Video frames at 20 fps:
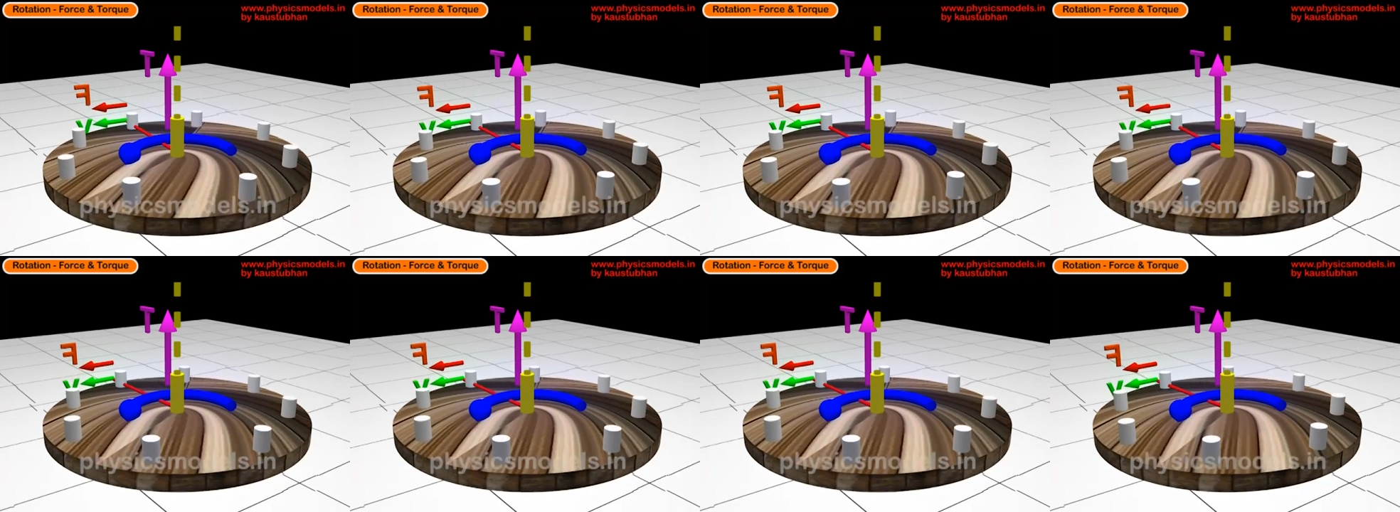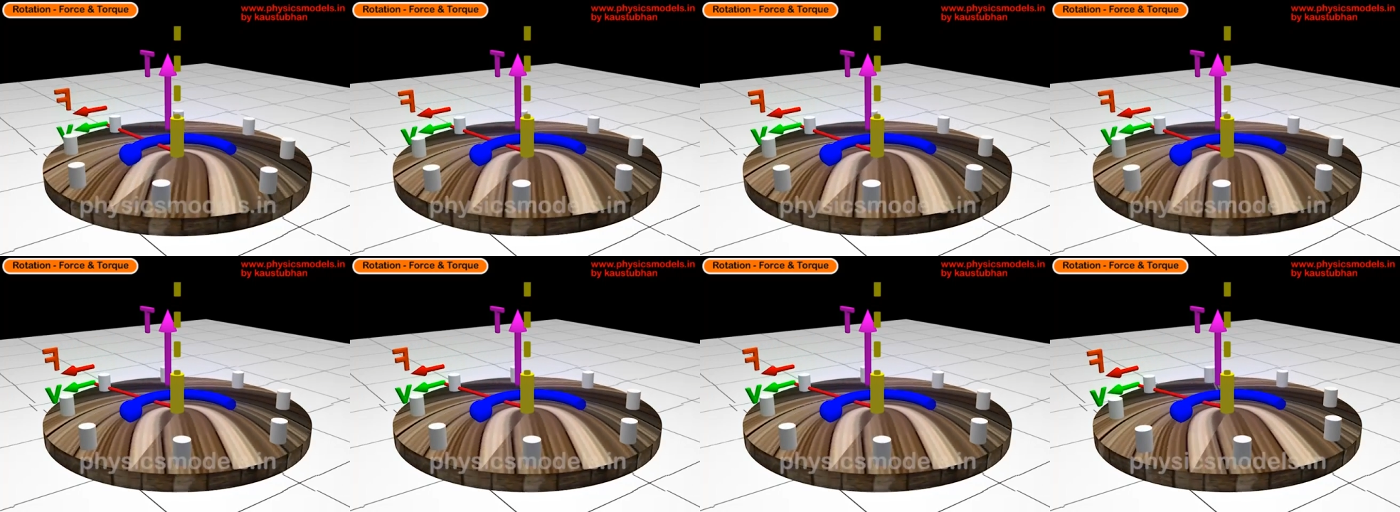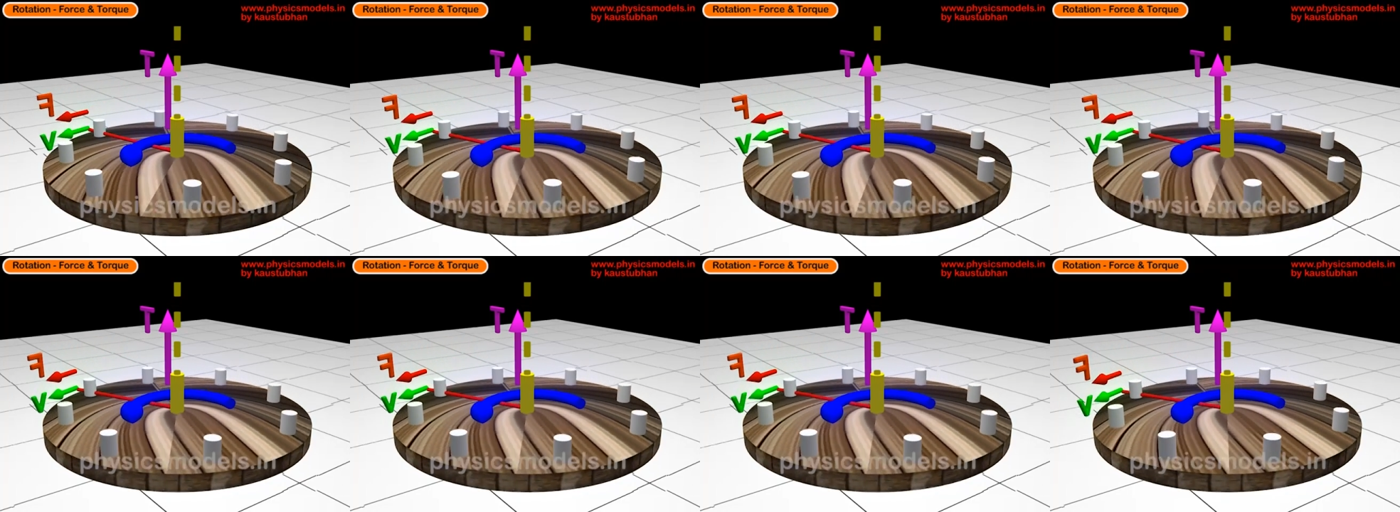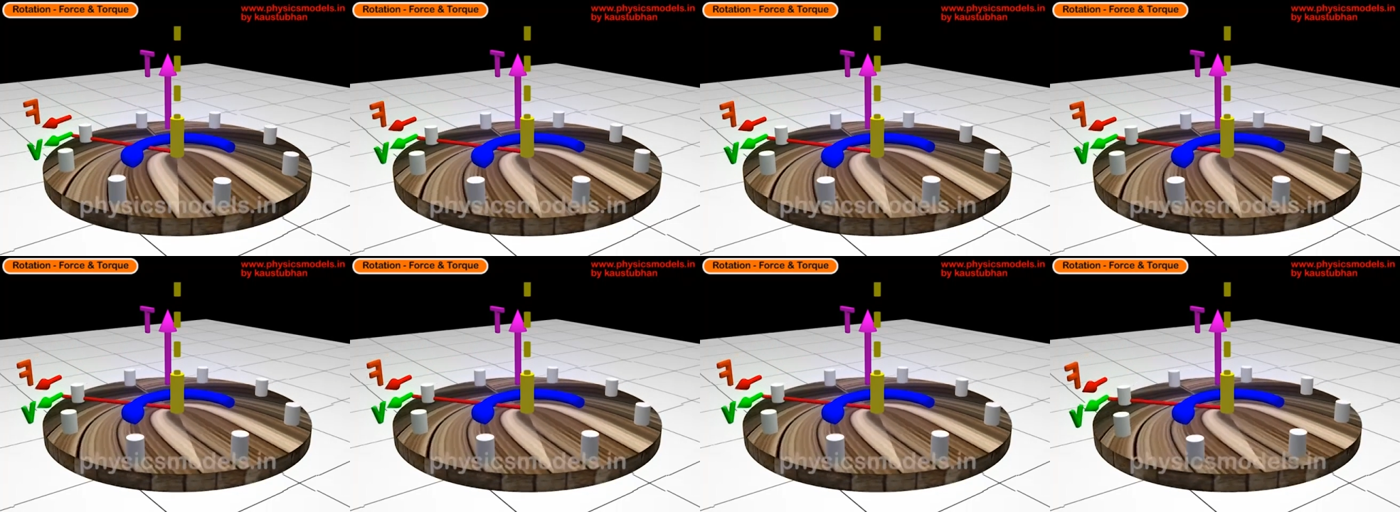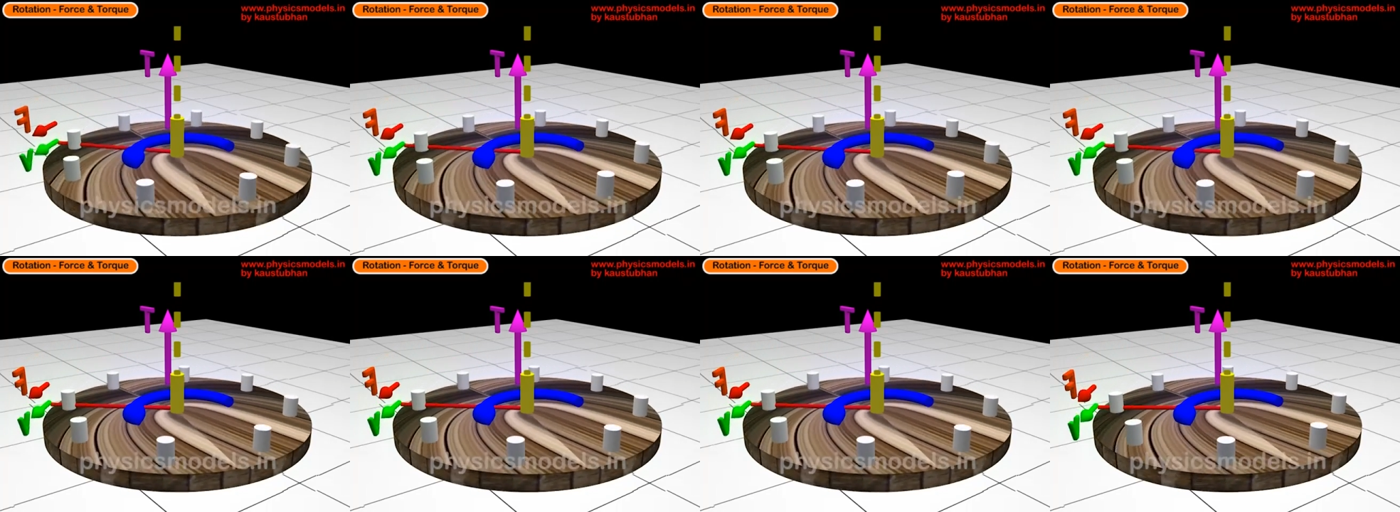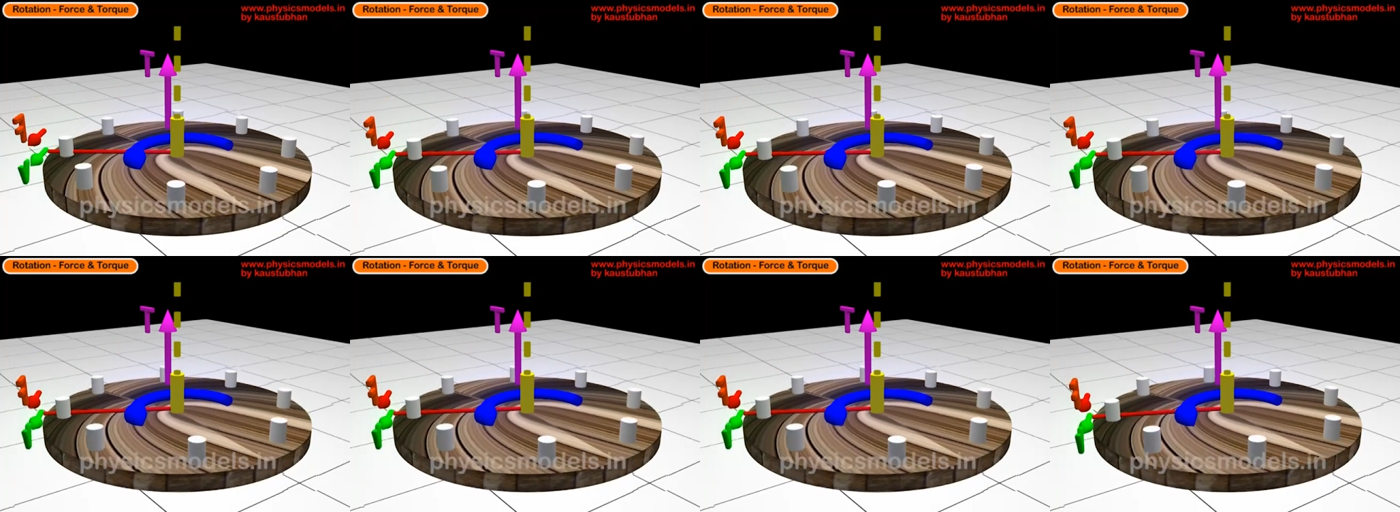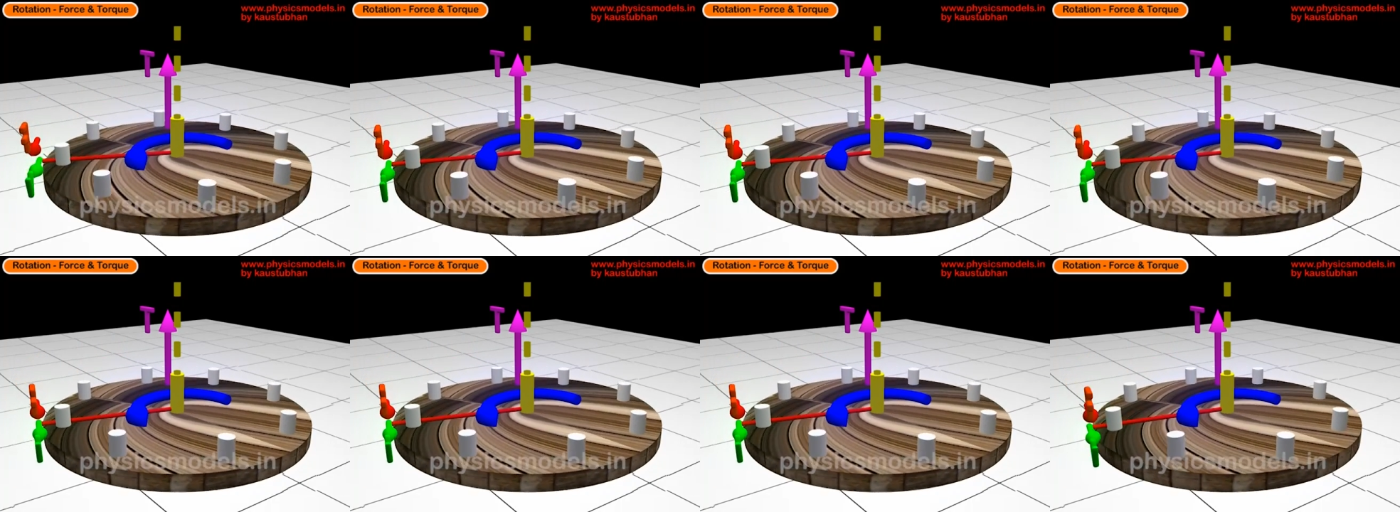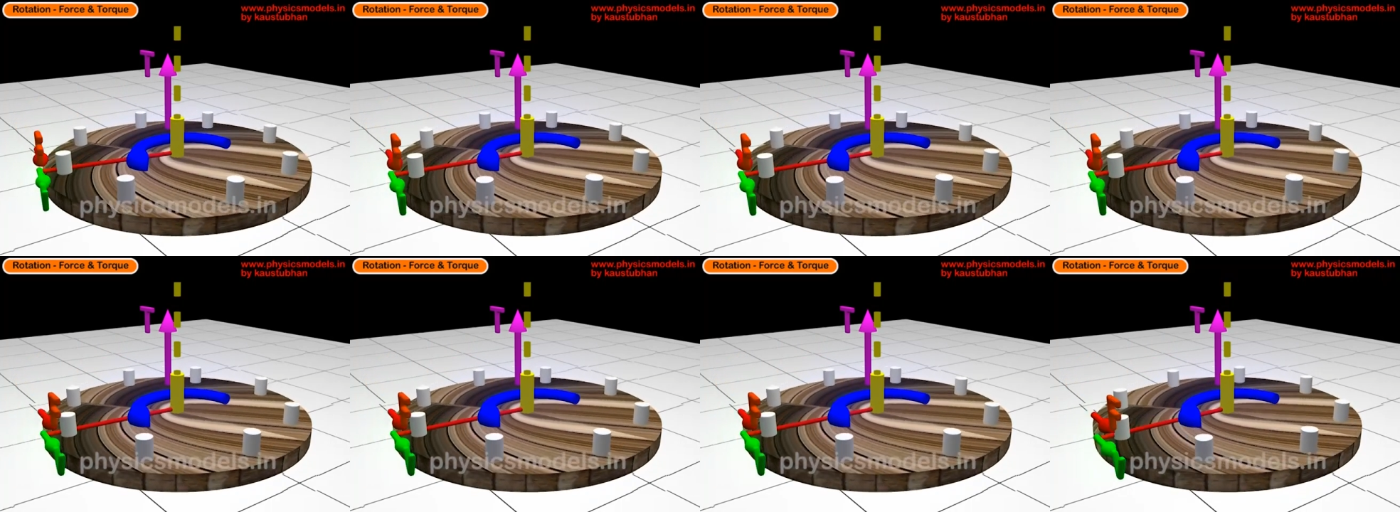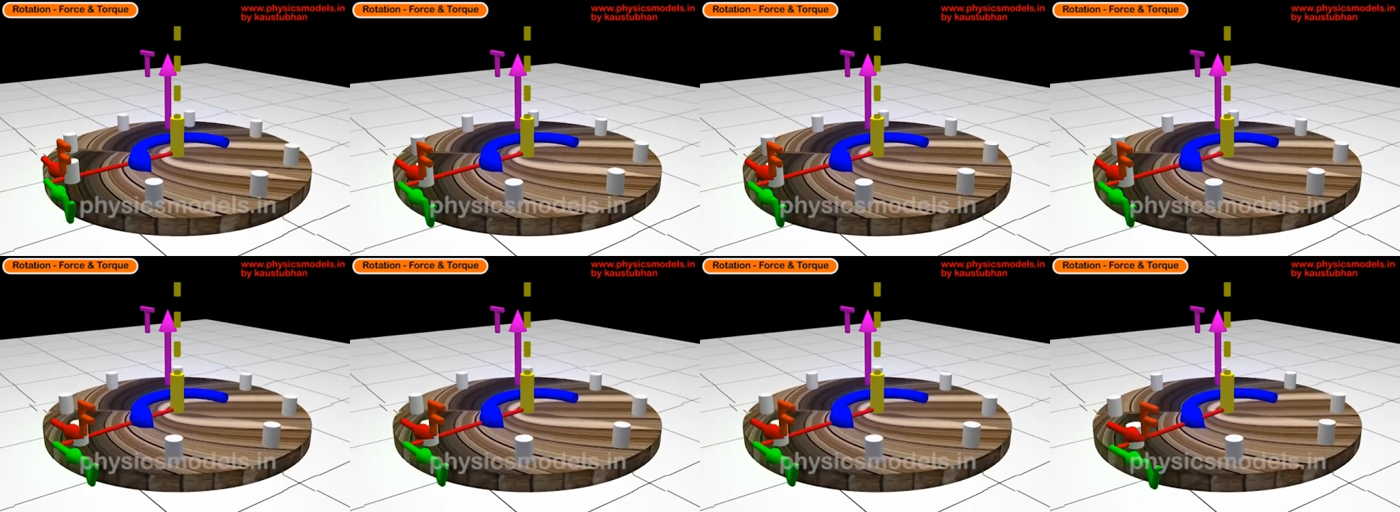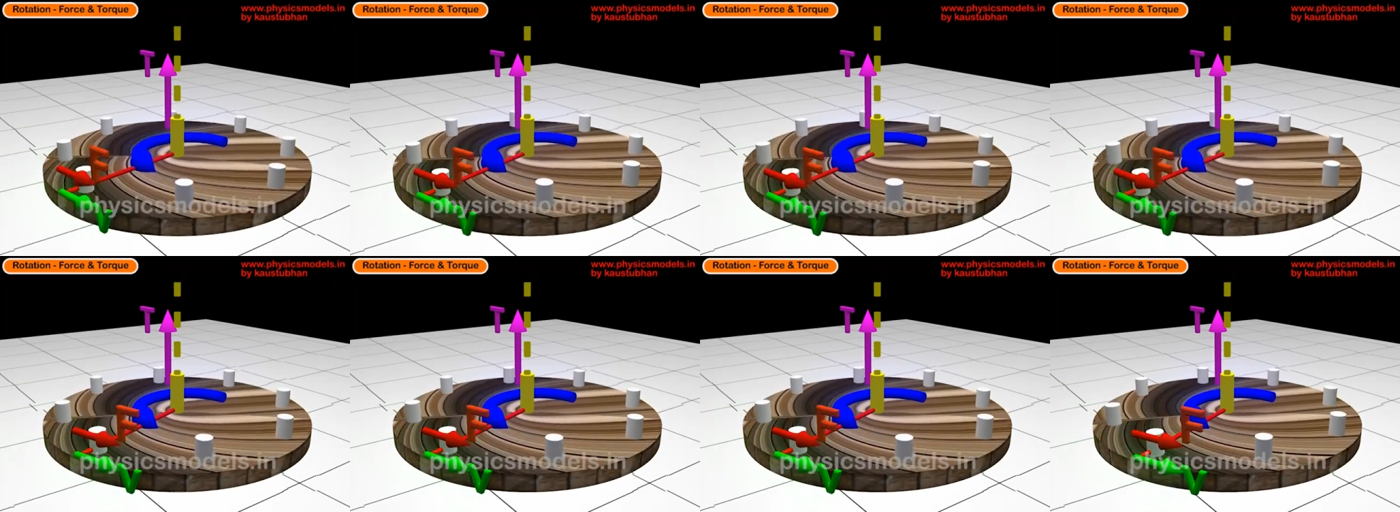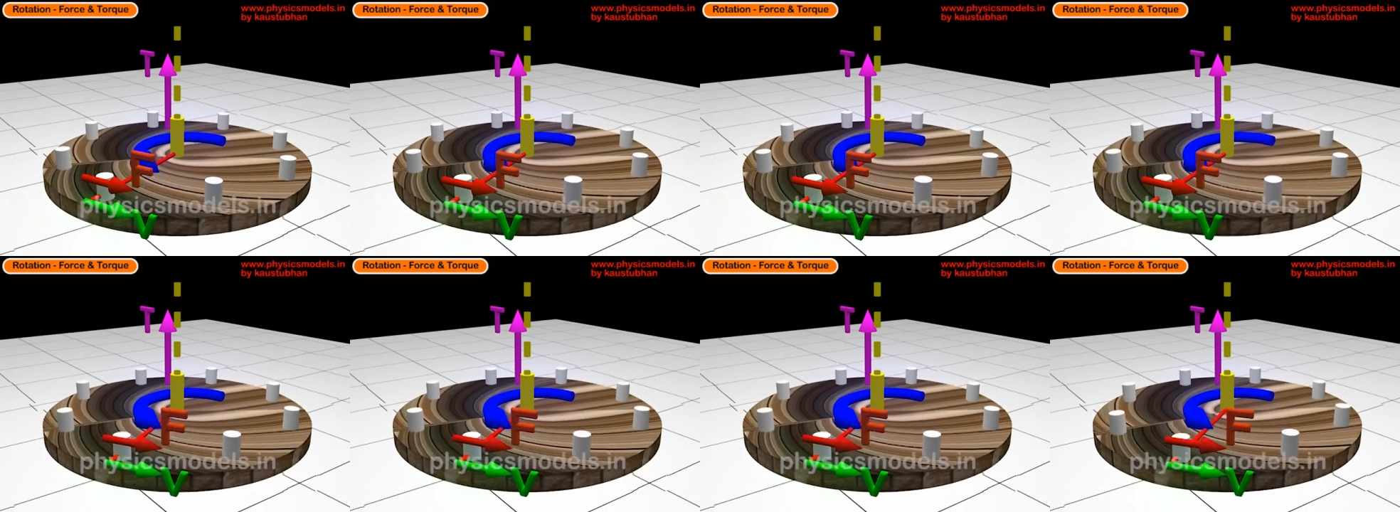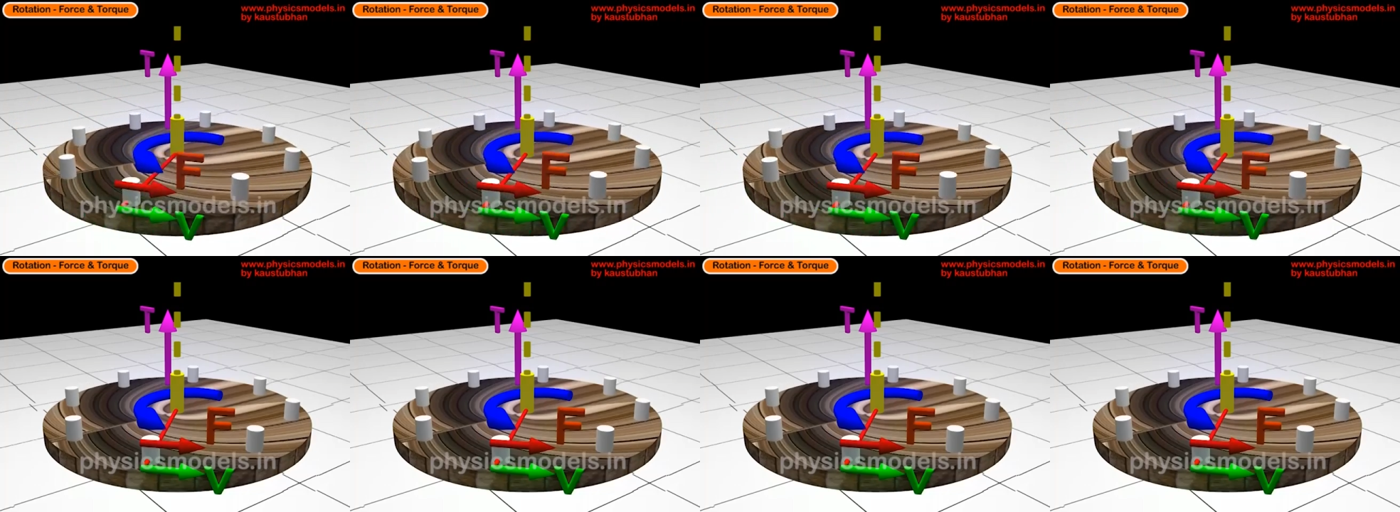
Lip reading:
[unreadable: no face in view]